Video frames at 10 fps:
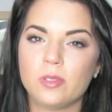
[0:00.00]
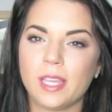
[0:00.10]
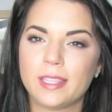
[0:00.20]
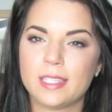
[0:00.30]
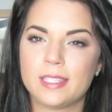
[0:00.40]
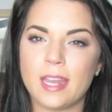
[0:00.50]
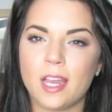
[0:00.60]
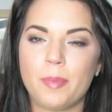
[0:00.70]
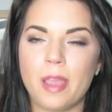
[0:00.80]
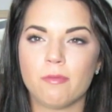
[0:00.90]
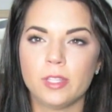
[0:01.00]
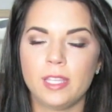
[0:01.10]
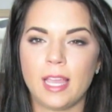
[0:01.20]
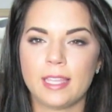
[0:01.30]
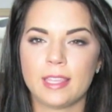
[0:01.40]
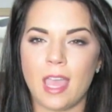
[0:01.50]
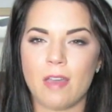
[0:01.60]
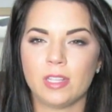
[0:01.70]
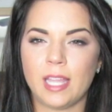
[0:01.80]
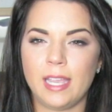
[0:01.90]
like this setup. I really like that I
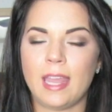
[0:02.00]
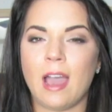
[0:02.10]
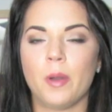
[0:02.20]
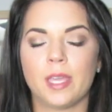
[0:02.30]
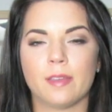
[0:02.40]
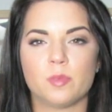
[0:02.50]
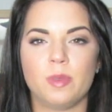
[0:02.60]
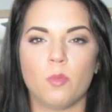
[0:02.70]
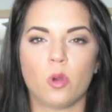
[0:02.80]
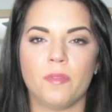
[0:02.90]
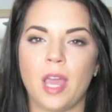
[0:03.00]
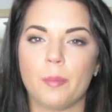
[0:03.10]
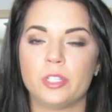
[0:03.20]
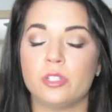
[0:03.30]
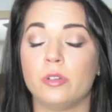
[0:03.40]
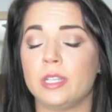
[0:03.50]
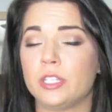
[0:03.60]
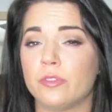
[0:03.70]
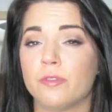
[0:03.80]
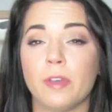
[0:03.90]
have a light now. It gives me more of an opportunity
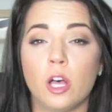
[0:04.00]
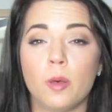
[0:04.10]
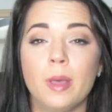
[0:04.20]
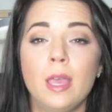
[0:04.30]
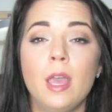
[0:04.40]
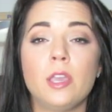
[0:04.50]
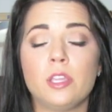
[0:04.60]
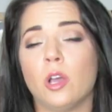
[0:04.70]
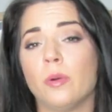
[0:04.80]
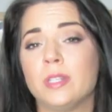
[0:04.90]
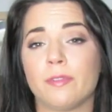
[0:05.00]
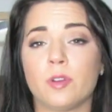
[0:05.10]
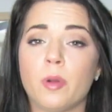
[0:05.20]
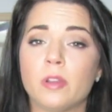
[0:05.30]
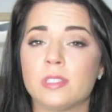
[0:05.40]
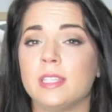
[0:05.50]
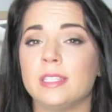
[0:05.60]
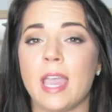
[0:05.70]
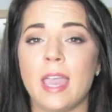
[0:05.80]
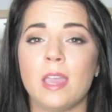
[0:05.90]
to film, you know, in different parts of the
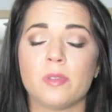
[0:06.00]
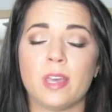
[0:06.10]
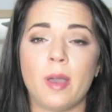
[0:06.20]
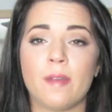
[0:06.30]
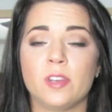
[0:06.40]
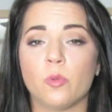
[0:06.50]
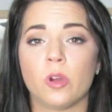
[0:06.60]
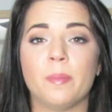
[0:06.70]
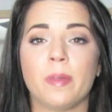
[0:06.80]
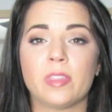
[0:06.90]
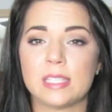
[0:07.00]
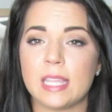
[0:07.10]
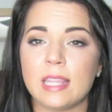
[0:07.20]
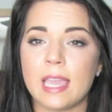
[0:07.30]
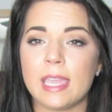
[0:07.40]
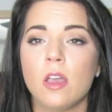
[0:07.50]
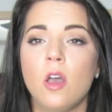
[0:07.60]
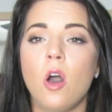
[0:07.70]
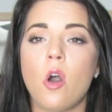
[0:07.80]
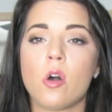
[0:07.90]
day without having to worry about the sunlight.
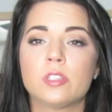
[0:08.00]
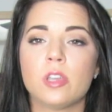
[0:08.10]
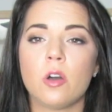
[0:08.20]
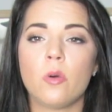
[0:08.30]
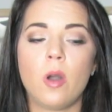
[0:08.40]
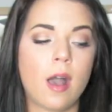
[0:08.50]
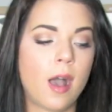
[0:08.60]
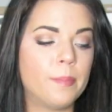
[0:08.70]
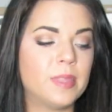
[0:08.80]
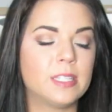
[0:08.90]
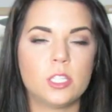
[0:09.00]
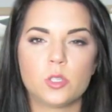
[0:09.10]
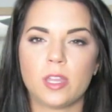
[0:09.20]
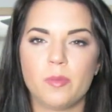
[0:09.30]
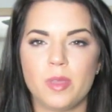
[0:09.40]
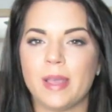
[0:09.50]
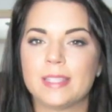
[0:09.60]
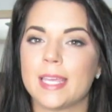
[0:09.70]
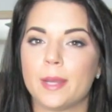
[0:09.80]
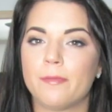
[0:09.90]
Also, this is going to be my
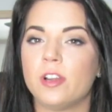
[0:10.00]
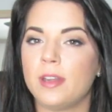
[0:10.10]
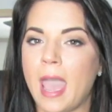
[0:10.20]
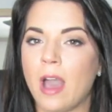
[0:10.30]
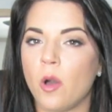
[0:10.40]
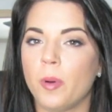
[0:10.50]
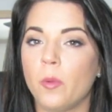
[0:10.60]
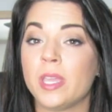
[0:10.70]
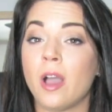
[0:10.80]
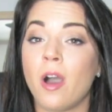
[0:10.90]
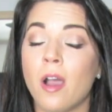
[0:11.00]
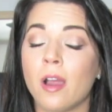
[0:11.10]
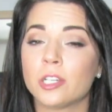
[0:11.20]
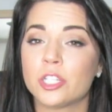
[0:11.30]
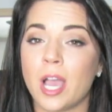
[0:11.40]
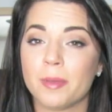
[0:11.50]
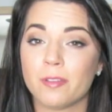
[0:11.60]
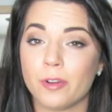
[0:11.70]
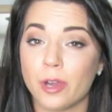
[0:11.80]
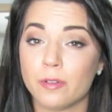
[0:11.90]
setup for now, but we are shopping
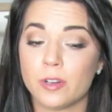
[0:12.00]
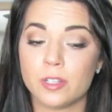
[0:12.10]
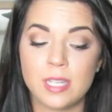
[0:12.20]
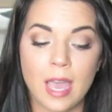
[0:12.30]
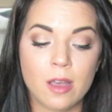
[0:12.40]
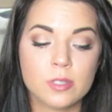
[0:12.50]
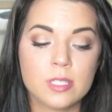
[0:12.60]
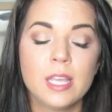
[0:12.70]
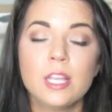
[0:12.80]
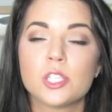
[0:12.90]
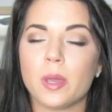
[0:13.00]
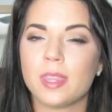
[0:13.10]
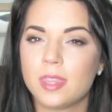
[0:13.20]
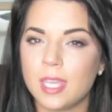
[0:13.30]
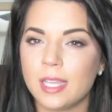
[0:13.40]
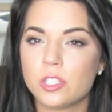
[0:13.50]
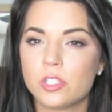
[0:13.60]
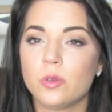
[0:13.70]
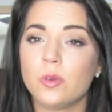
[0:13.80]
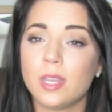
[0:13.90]
for our first house. So I think
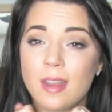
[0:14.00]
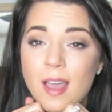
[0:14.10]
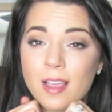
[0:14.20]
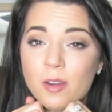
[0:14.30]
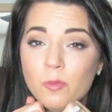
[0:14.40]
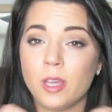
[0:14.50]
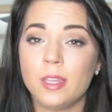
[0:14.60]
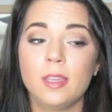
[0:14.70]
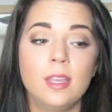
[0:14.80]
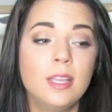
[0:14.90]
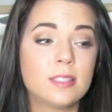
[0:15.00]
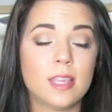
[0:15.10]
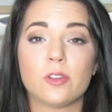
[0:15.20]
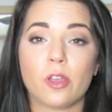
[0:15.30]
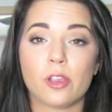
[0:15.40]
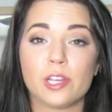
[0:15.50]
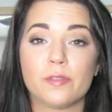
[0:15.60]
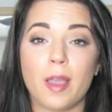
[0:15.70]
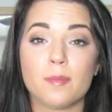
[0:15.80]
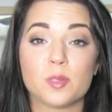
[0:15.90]
soon, knock on wood, send all your good
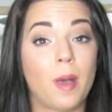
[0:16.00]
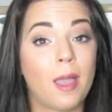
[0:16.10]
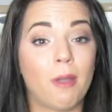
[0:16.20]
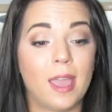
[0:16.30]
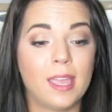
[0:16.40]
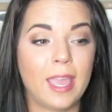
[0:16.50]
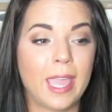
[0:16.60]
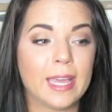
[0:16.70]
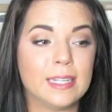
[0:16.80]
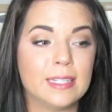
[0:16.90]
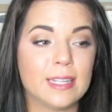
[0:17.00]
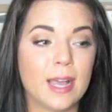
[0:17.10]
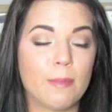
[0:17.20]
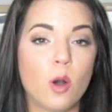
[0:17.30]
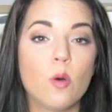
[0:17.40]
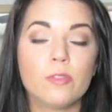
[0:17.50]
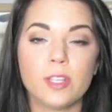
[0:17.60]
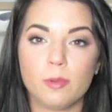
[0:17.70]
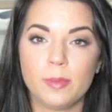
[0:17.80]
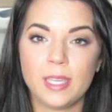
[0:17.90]
vibes my way, and
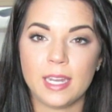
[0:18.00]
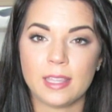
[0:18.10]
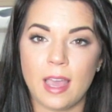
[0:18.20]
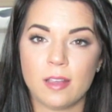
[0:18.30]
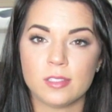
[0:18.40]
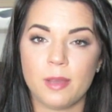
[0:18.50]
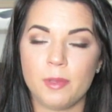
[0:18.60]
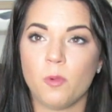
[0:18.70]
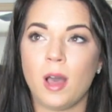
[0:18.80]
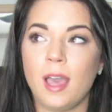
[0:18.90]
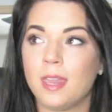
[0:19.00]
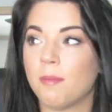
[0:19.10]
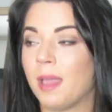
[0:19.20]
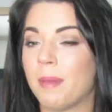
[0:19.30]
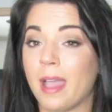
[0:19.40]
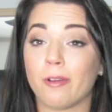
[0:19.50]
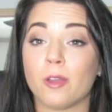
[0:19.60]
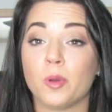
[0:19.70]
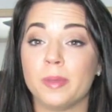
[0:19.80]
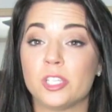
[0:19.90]
hopefully we'll be getting the house that we want, and my
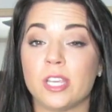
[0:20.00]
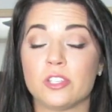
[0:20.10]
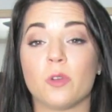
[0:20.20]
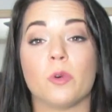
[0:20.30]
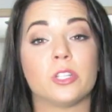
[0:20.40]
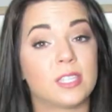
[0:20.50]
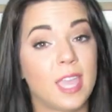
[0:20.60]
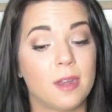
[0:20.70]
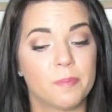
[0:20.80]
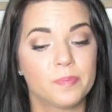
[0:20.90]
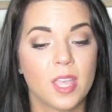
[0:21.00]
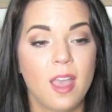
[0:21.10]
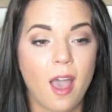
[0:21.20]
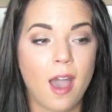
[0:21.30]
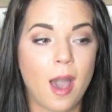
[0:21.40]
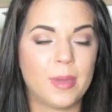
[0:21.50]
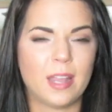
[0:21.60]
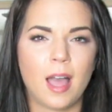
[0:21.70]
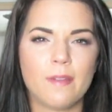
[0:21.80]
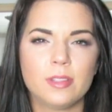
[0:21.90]
background will be changing once again. And
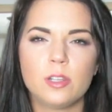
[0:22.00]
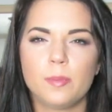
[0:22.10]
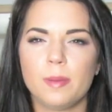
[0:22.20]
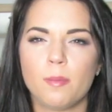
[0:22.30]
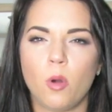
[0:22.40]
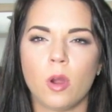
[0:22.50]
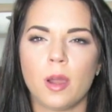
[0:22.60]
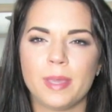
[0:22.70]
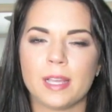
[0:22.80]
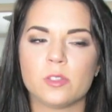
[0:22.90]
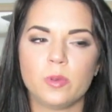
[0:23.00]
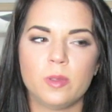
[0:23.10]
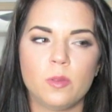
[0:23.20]
I'll have a little bit more, because